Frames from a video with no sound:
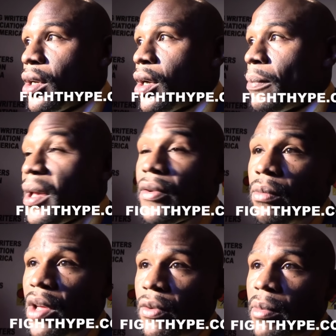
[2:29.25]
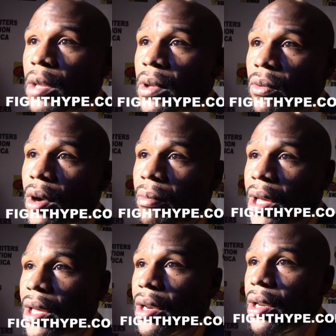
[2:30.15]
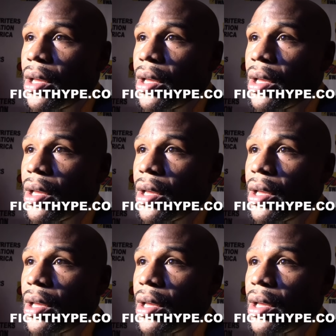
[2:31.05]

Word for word: uh, paved the way for me to be where I'm at.